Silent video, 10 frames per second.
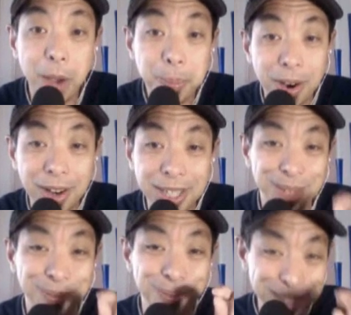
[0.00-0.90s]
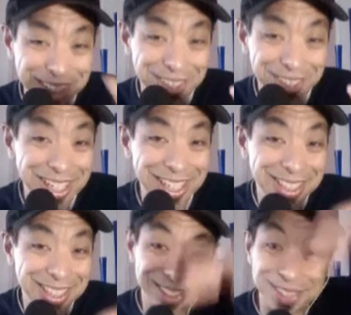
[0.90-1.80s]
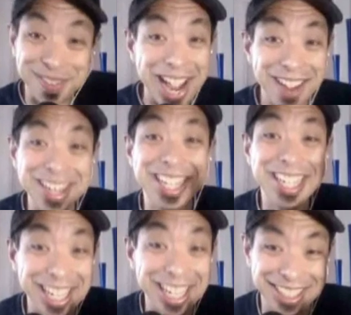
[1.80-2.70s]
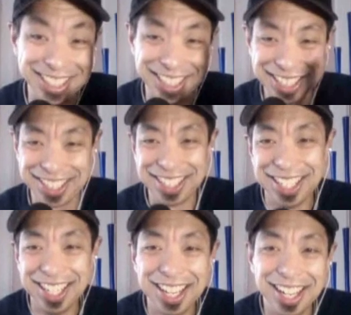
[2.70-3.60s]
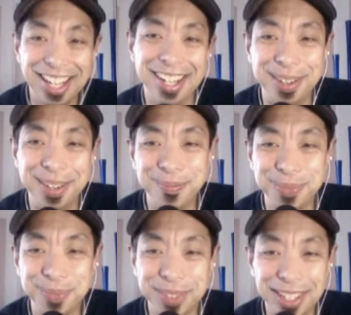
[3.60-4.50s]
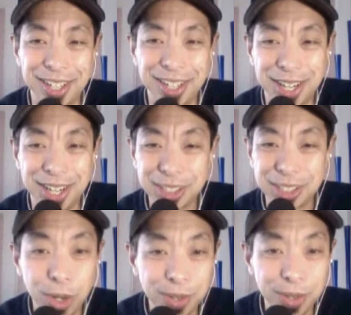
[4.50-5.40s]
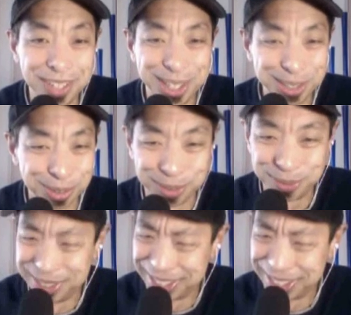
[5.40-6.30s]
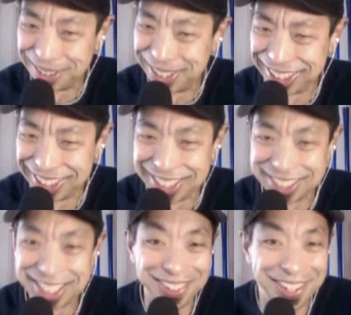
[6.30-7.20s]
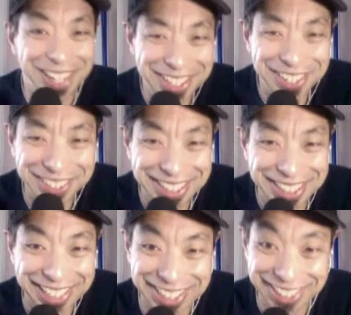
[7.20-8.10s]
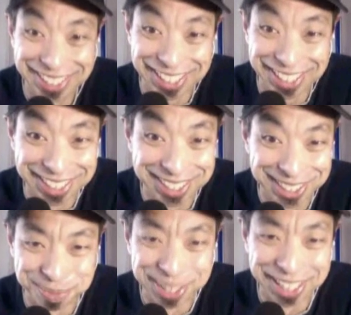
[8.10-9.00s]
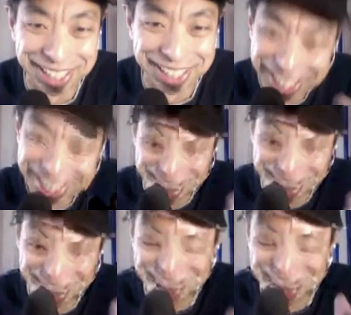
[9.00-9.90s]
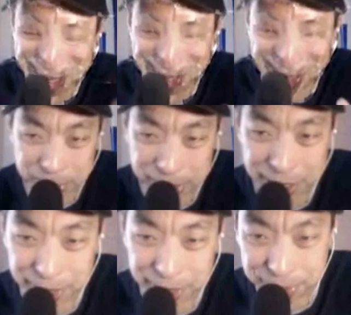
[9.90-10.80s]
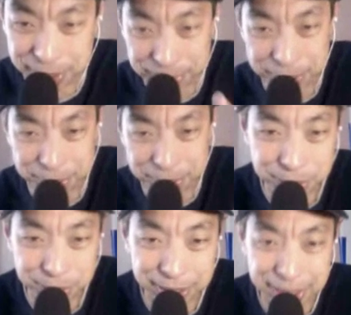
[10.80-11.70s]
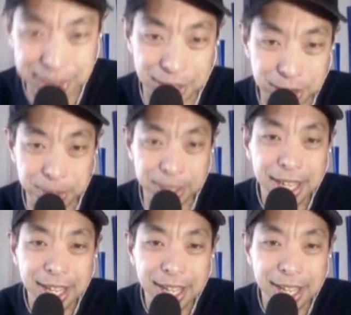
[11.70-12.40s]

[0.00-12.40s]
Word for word: Now parked at 14 locations around the city, the cars cost $12 for the first hour. Get this, at 32 cents each additional minute. So you better be a little bit careful what you want to do with these cars.